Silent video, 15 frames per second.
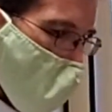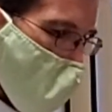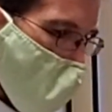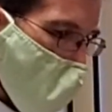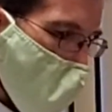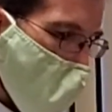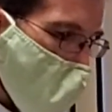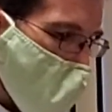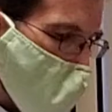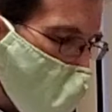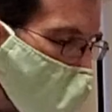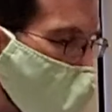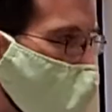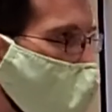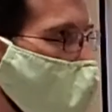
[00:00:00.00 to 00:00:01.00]
And
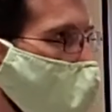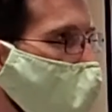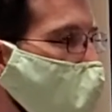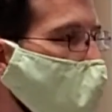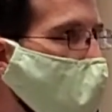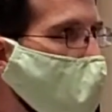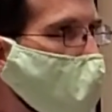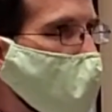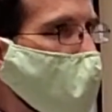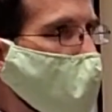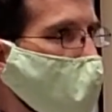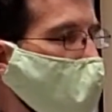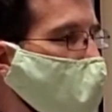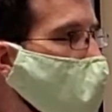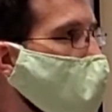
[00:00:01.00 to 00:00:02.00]
they have
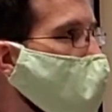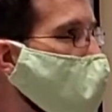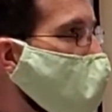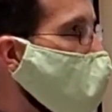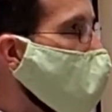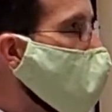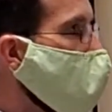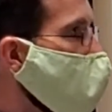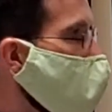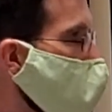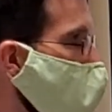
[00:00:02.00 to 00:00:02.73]
their own language,